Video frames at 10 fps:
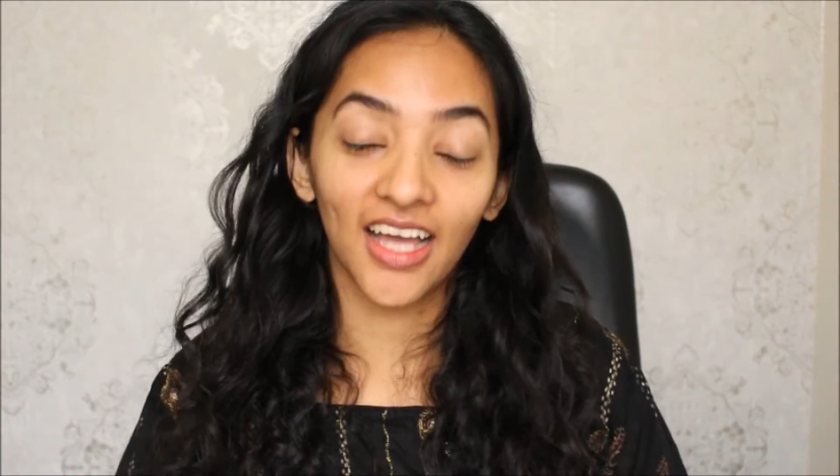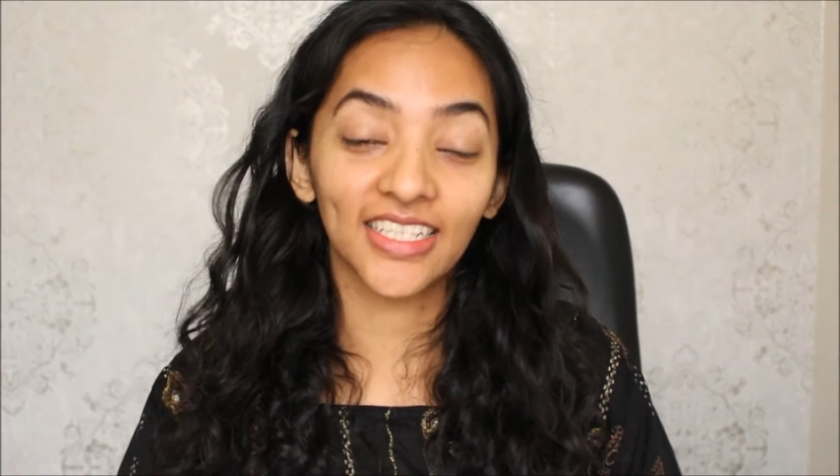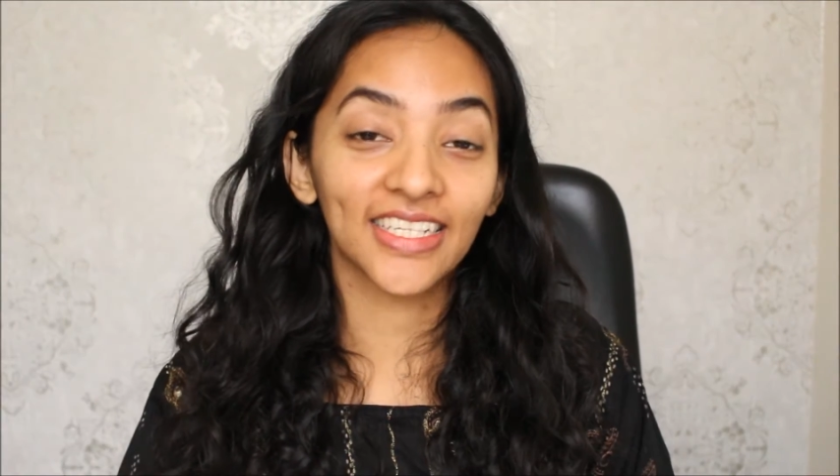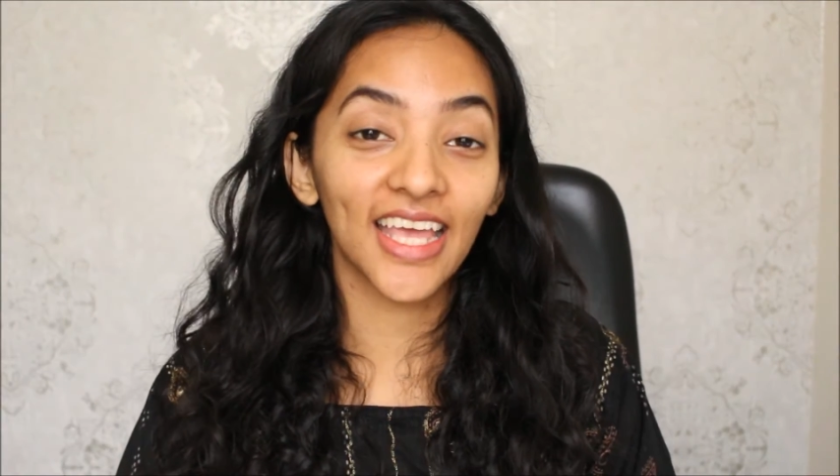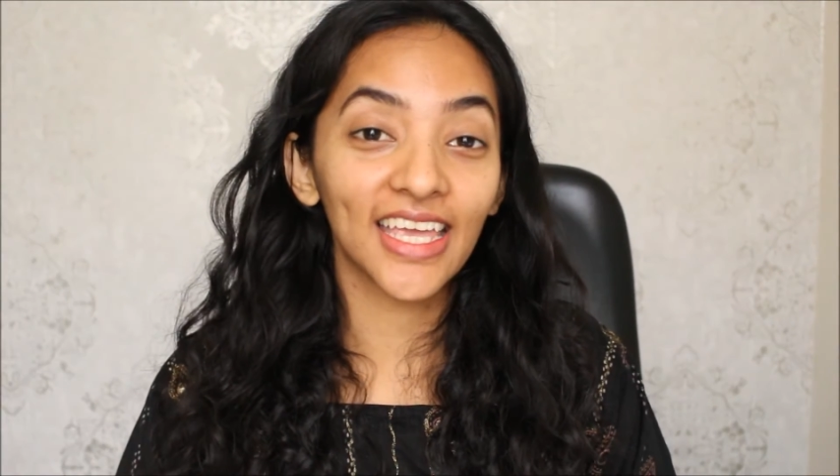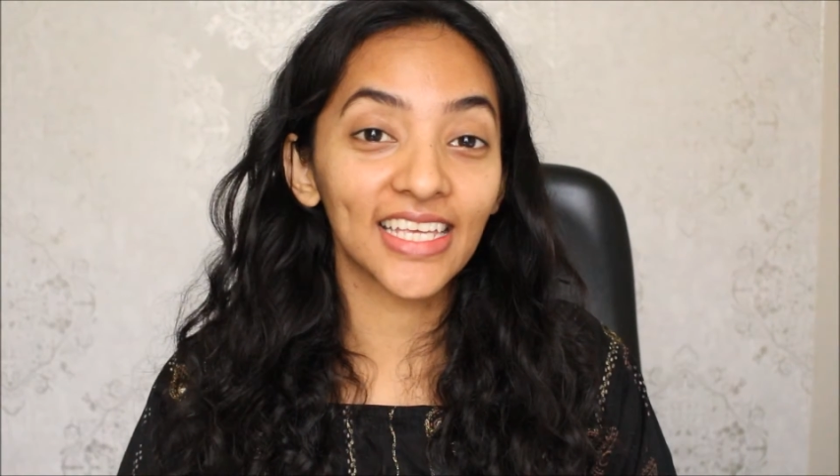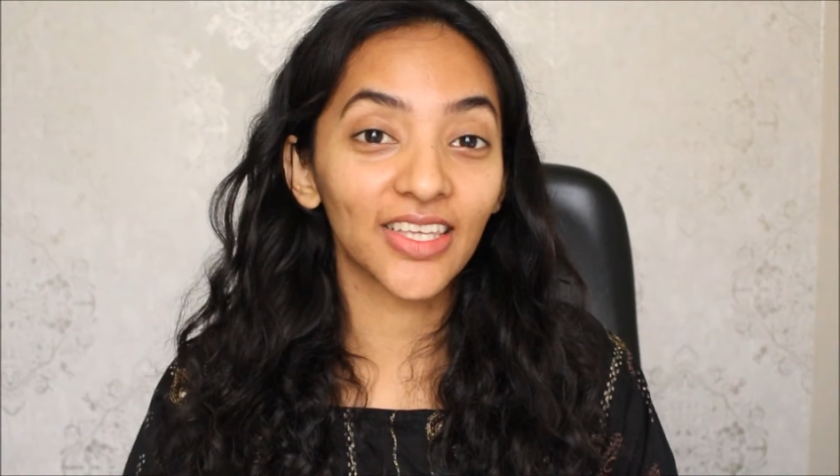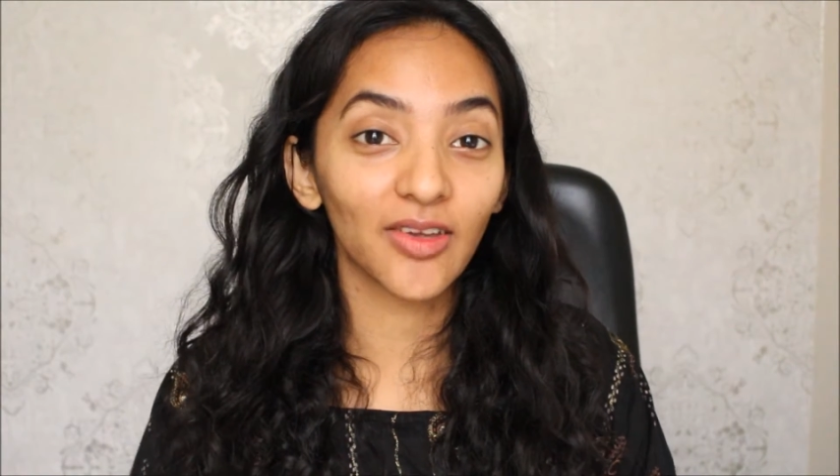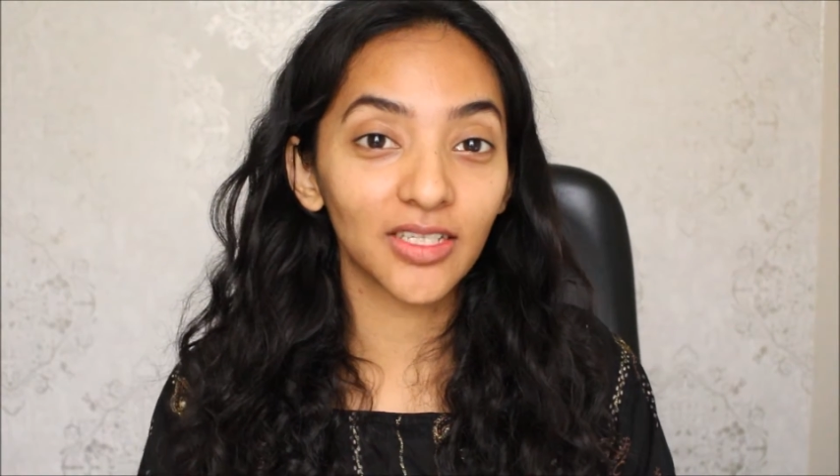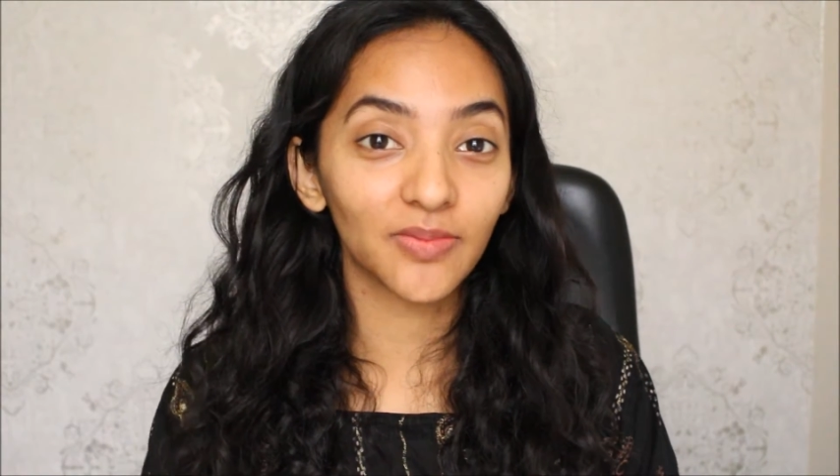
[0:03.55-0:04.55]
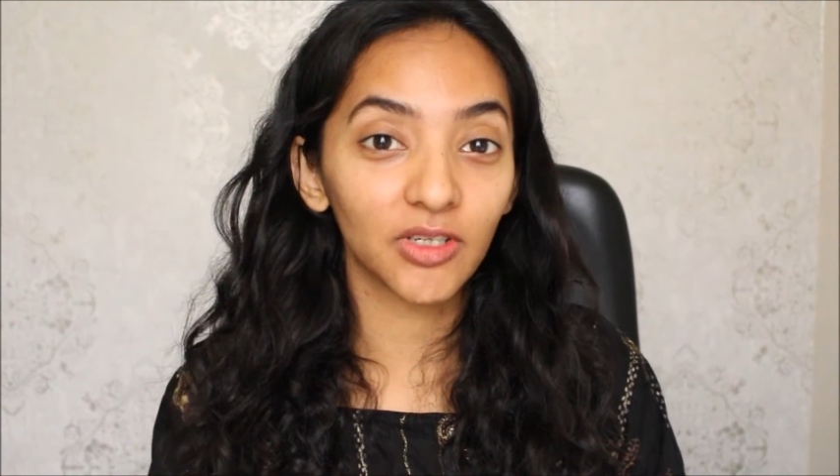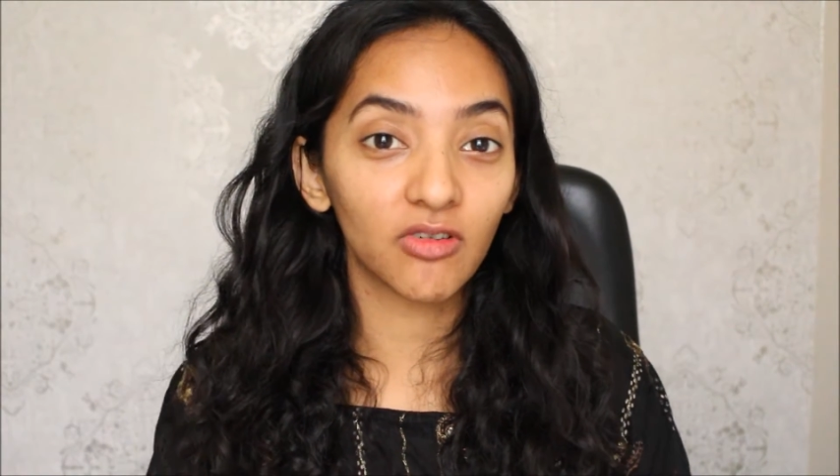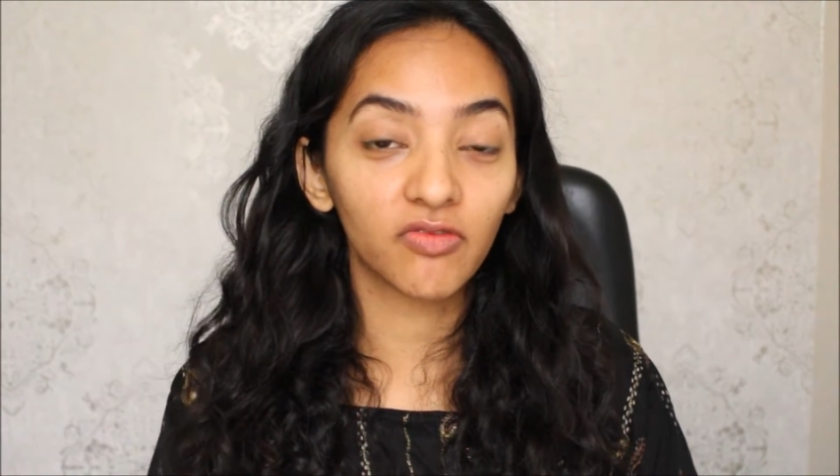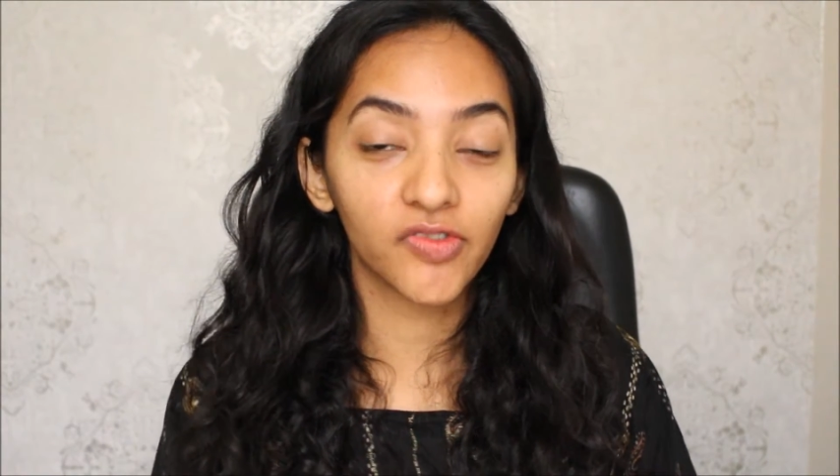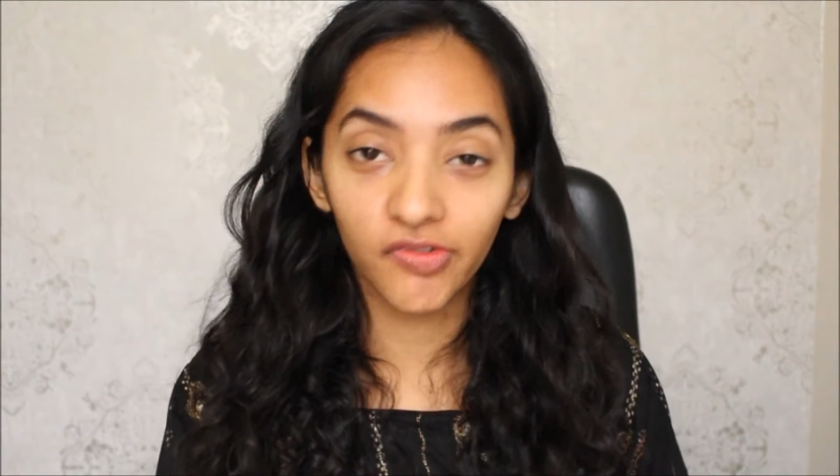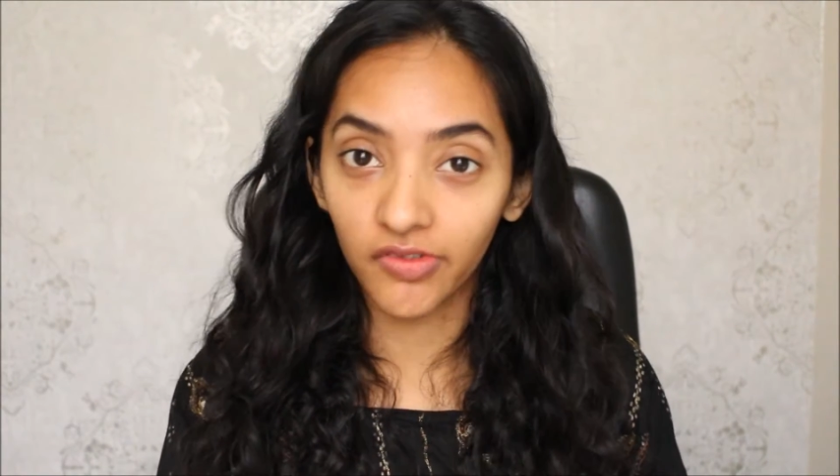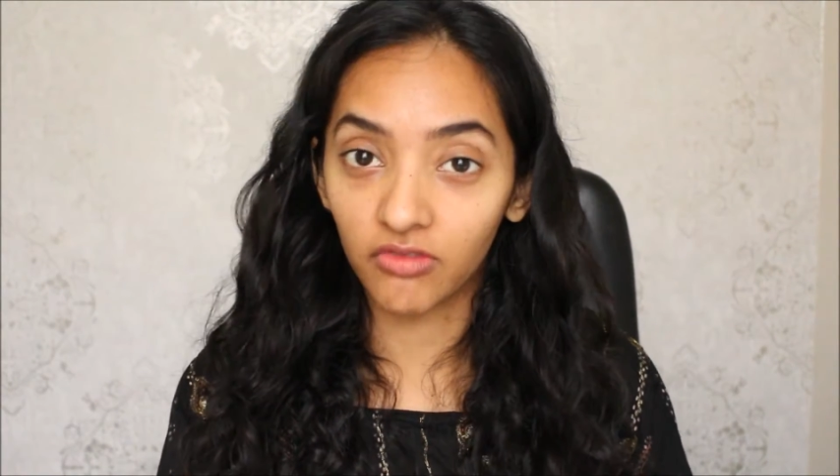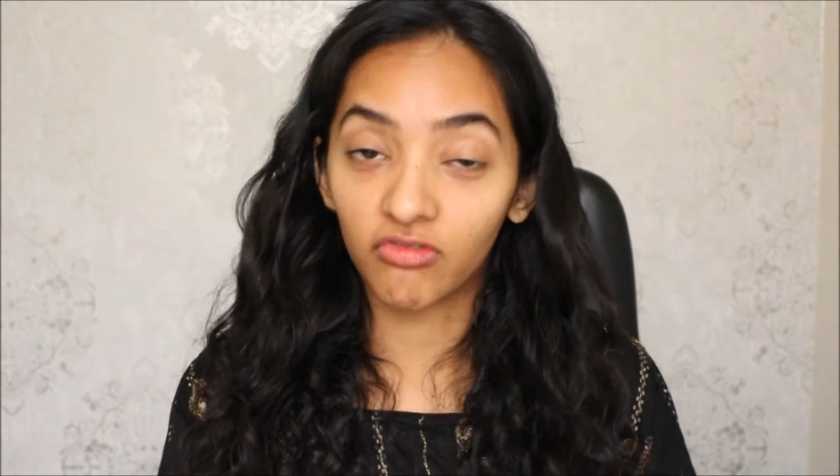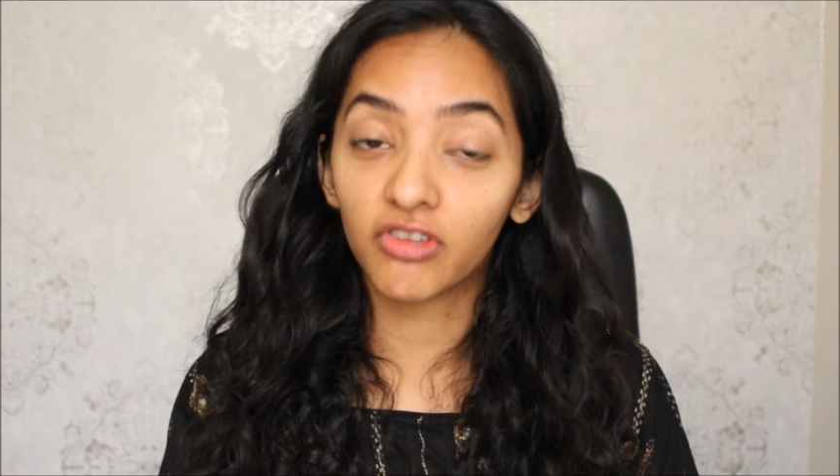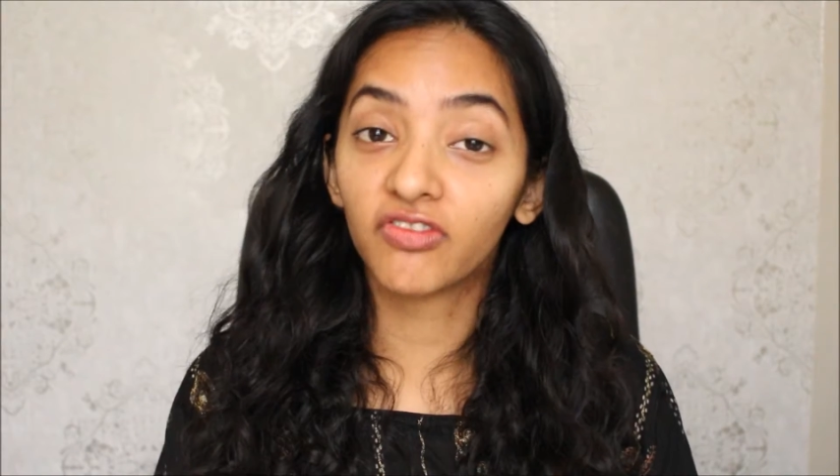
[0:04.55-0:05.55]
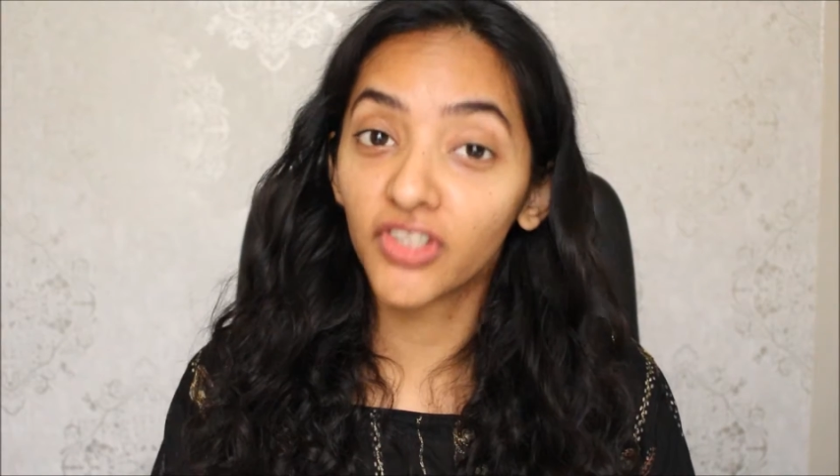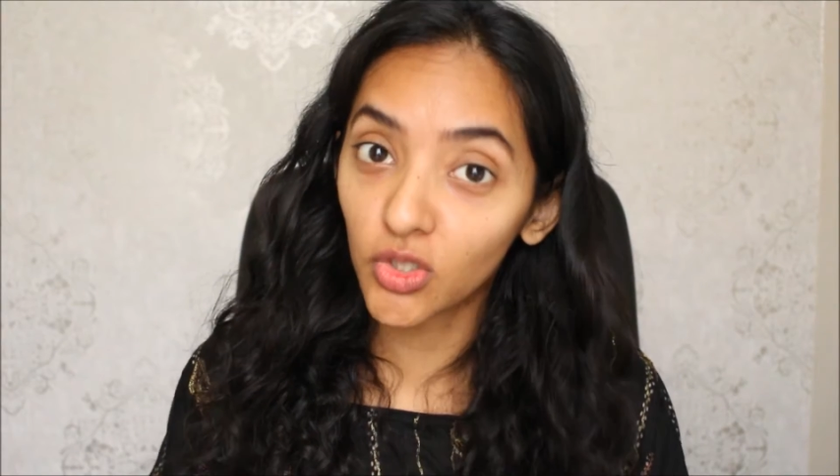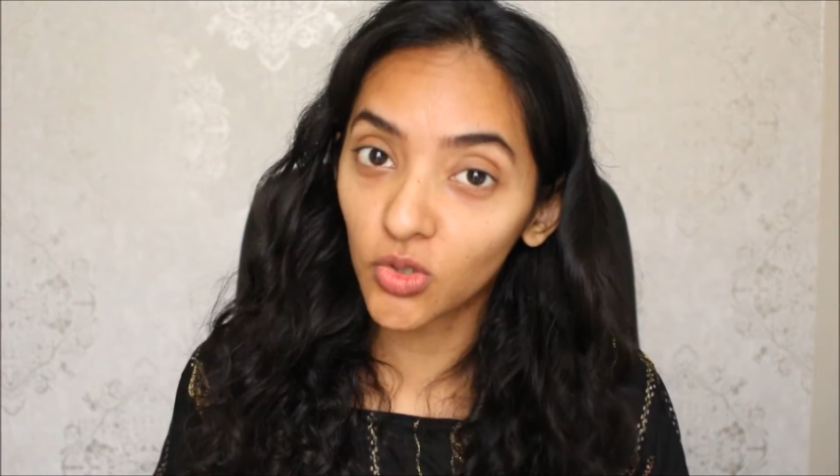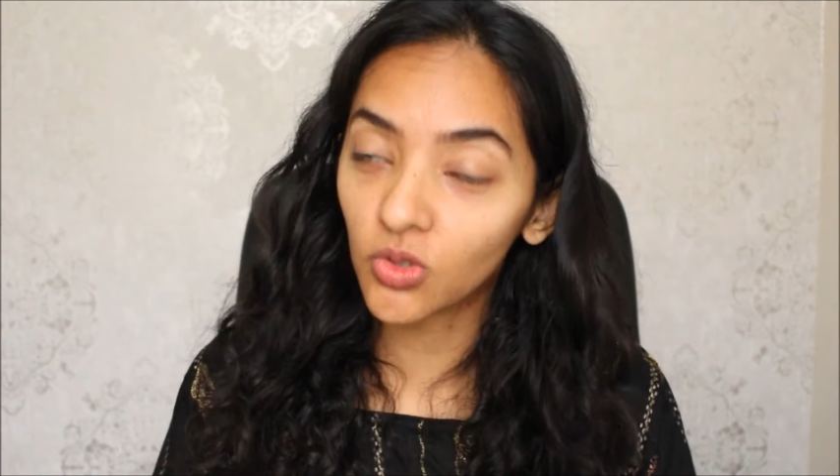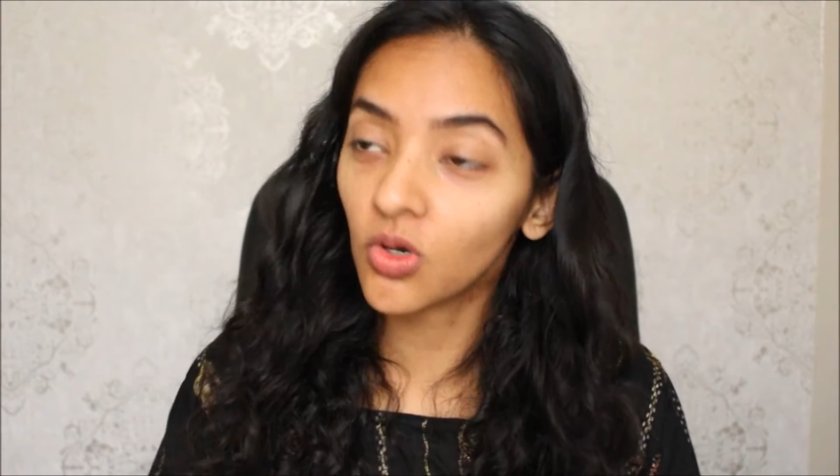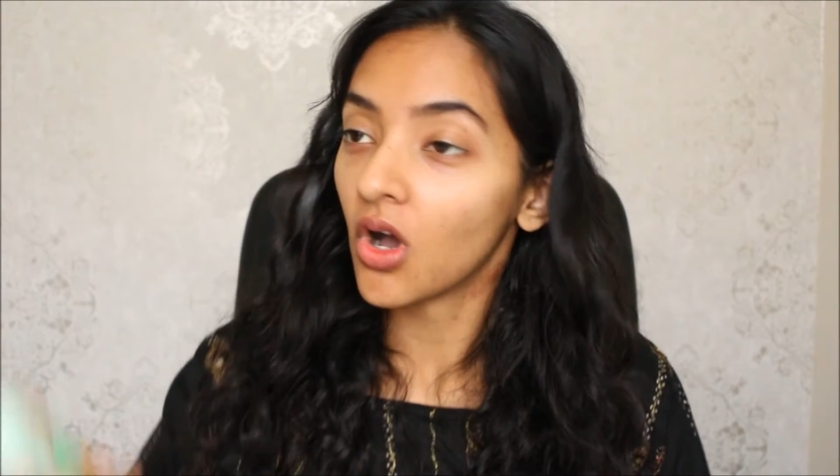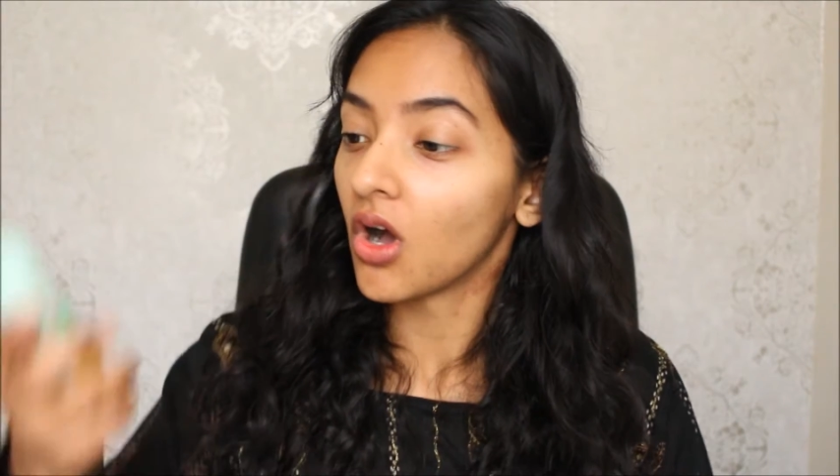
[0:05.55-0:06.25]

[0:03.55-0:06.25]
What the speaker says: Today is going to be a review